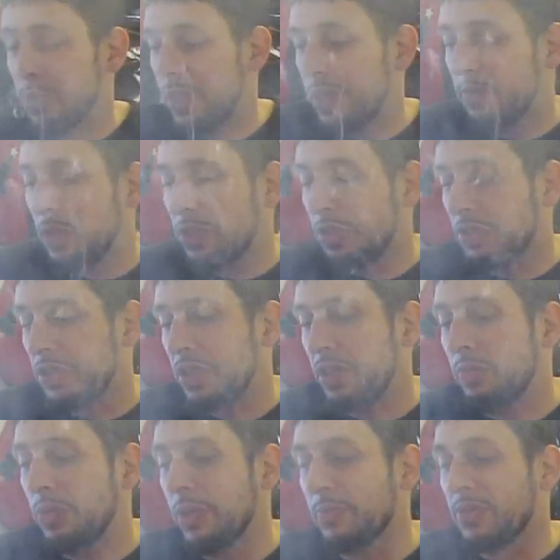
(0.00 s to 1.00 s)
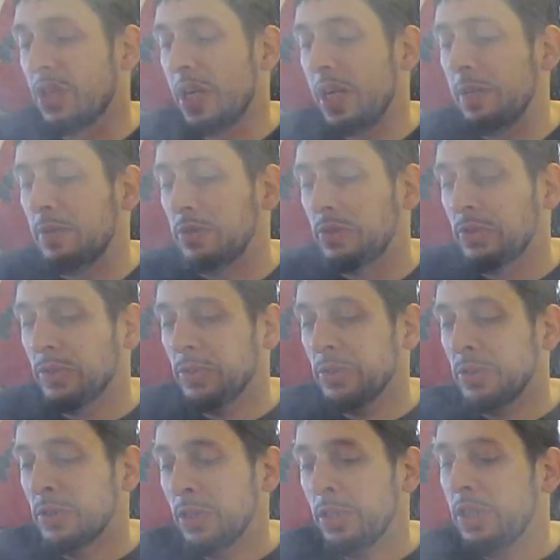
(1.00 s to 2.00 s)
pretty much see what I'm saying.
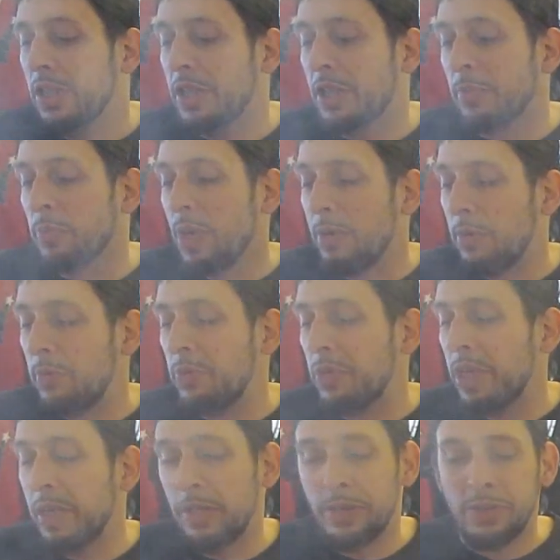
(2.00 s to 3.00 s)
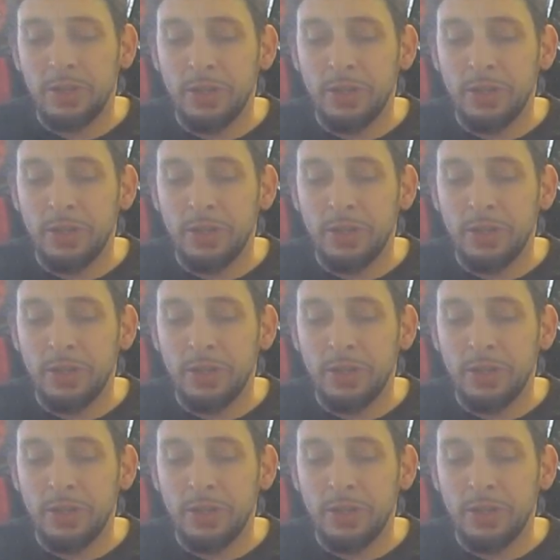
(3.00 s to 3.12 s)
You can probably,